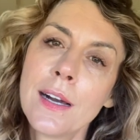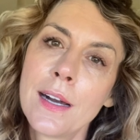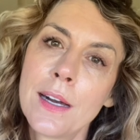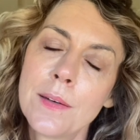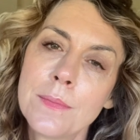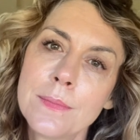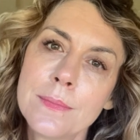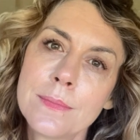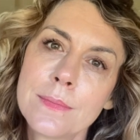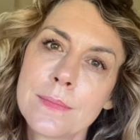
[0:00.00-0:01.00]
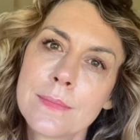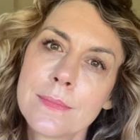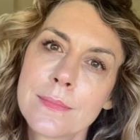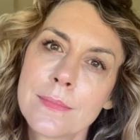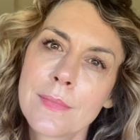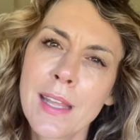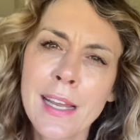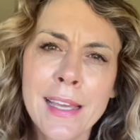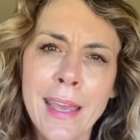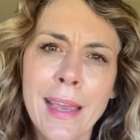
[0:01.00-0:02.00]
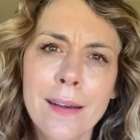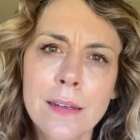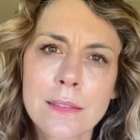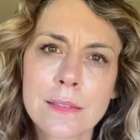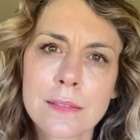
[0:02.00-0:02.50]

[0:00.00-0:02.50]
Um, and I care.